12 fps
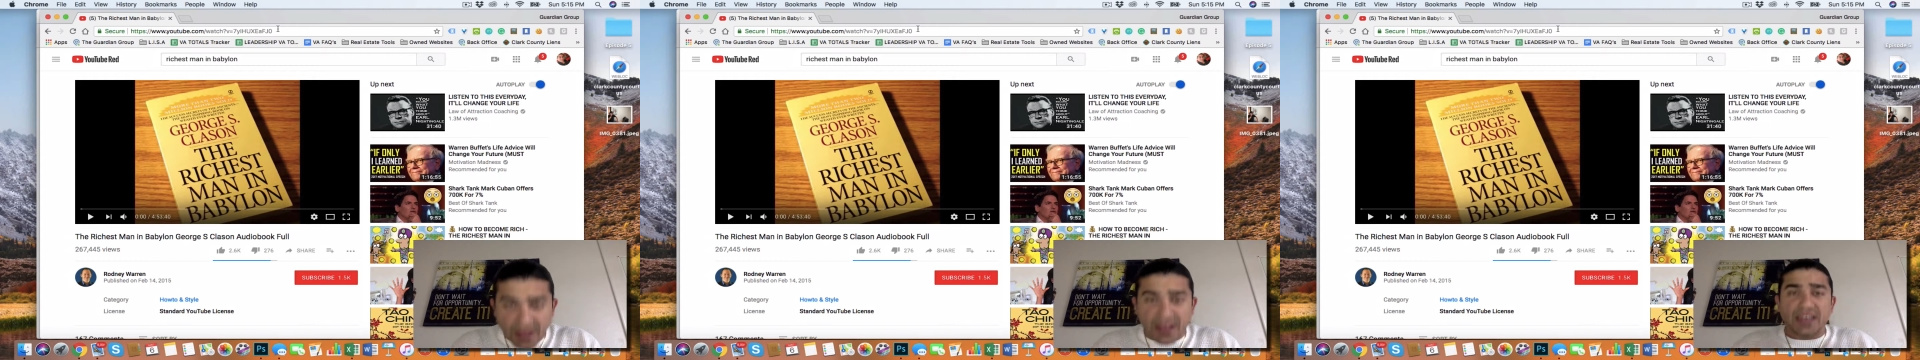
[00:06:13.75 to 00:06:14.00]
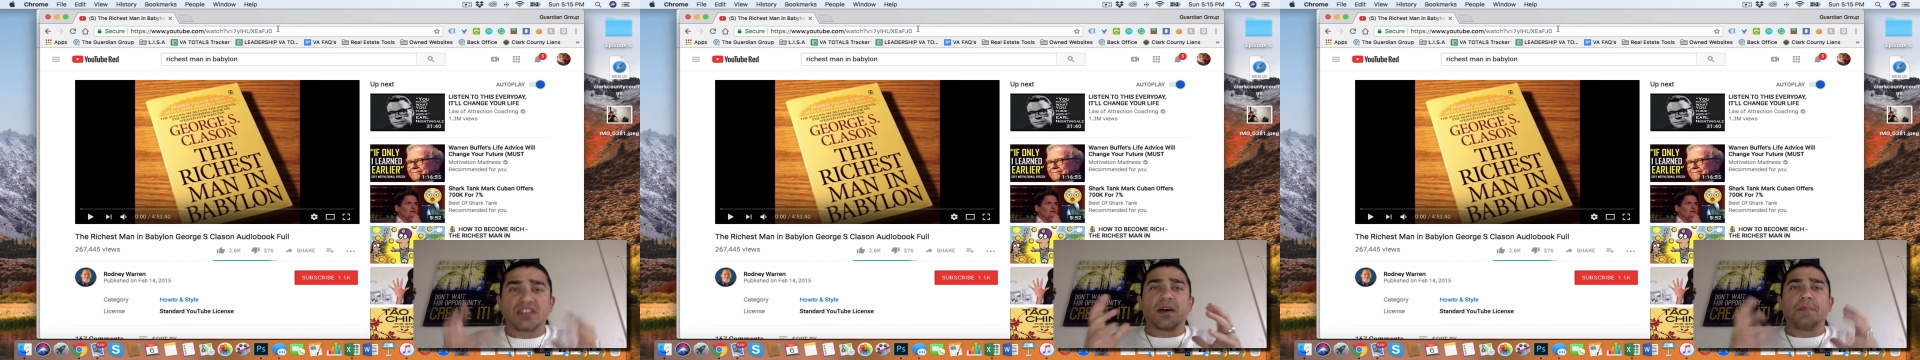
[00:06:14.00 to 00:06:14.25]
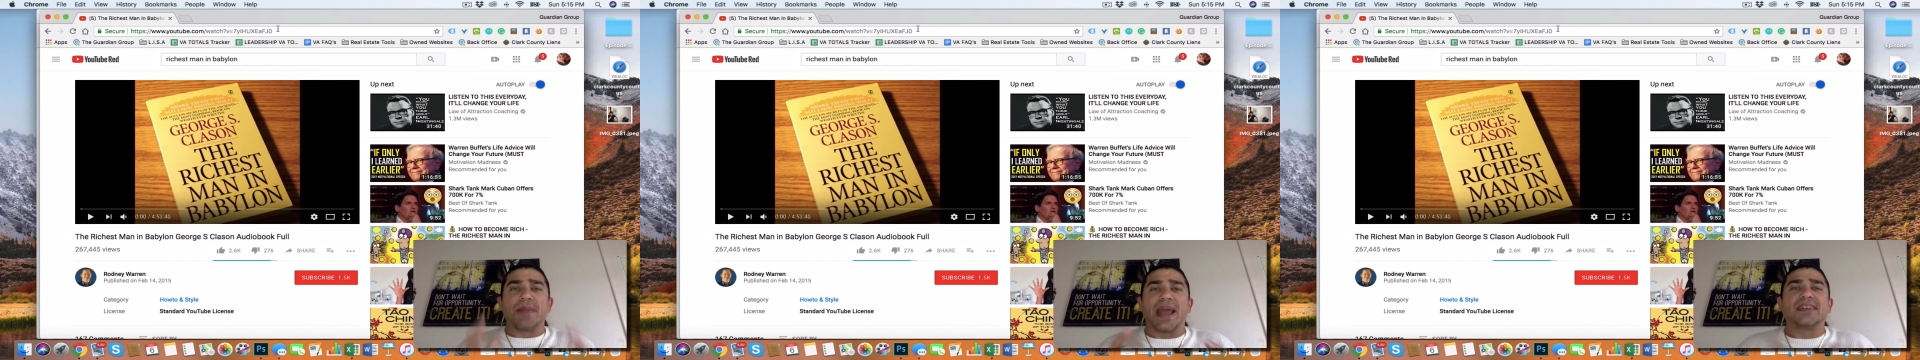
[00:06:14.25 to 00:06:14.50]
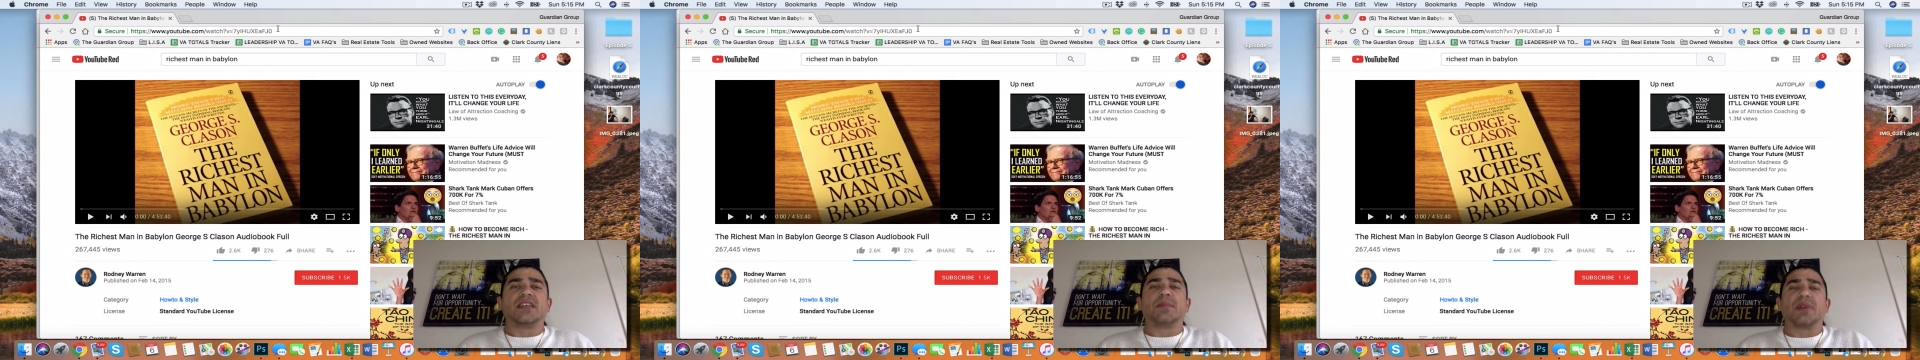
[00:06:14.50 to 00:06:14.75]
it's
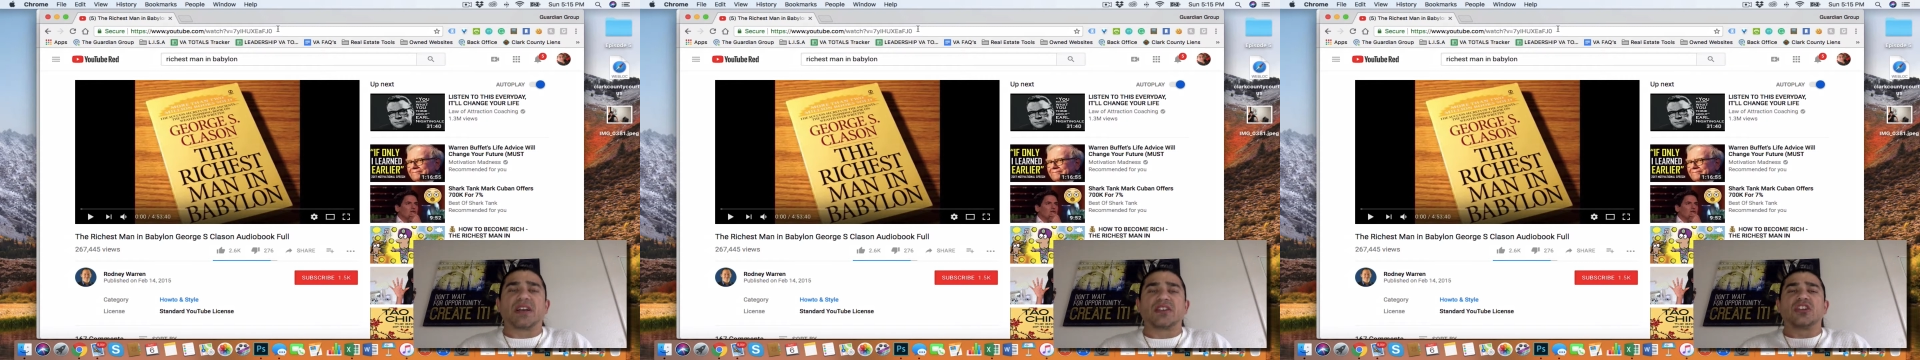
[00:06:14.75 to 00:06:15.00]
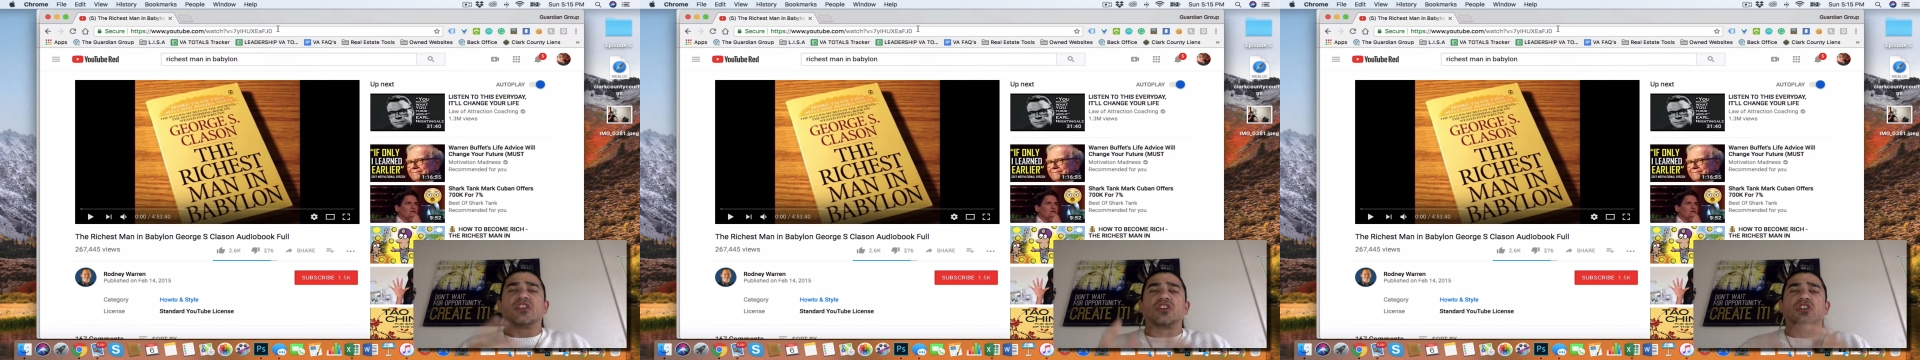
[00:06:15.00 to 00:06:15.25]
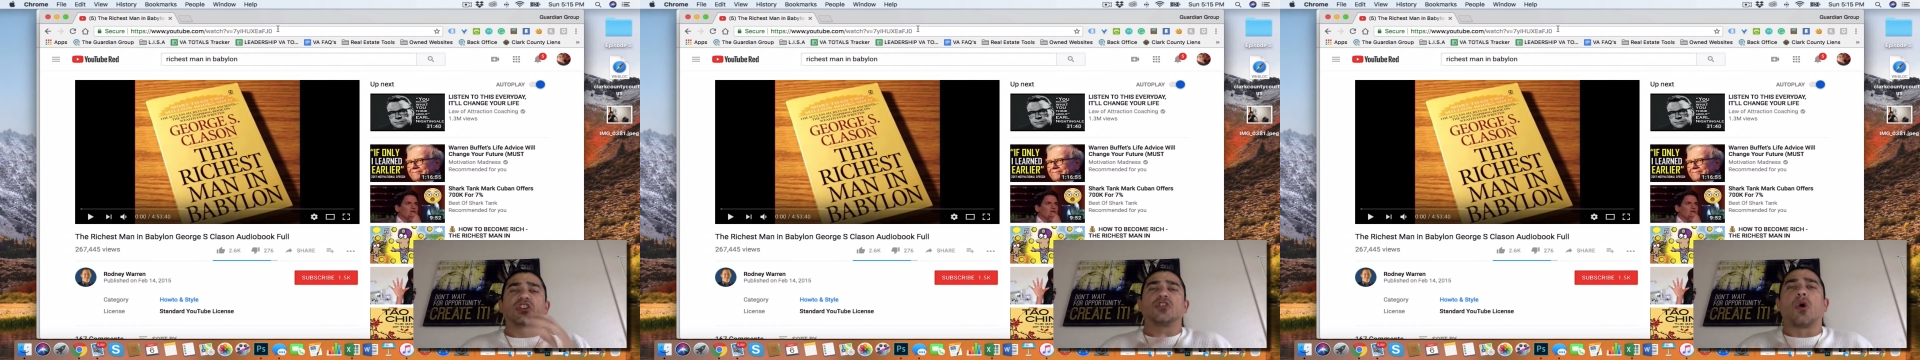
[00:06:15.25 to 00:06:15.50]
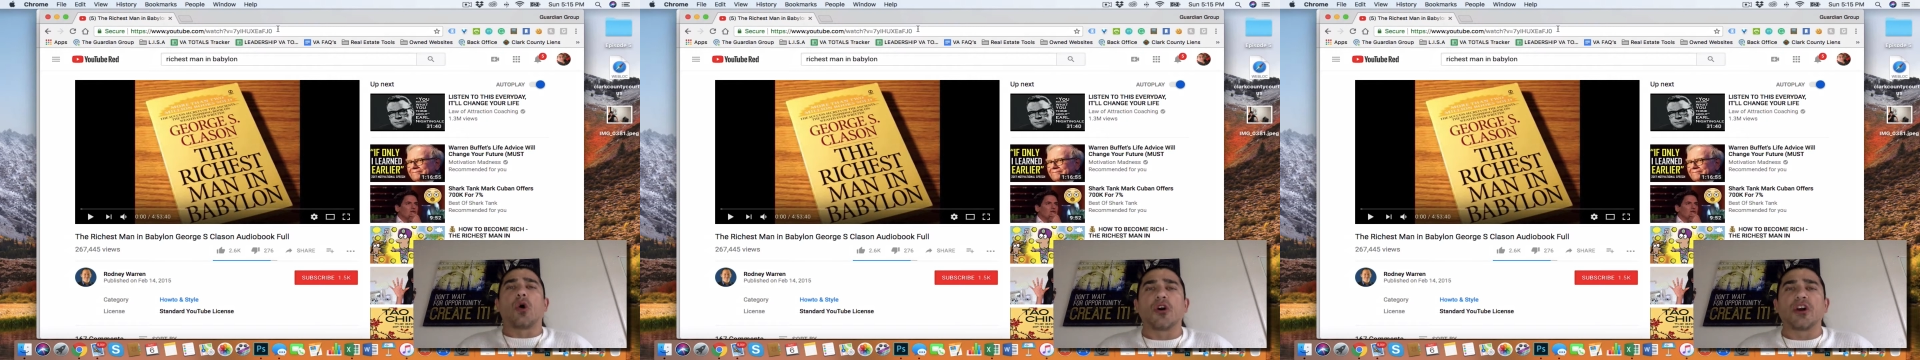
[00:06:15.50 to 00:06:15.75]
amazing because it's a
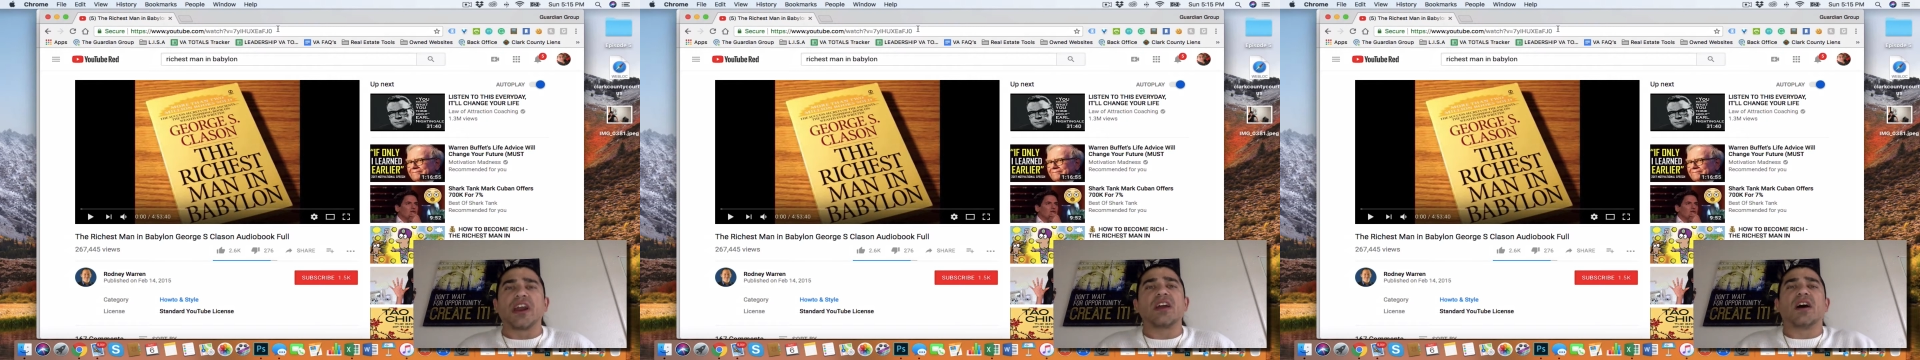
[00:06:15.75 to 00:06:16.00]
story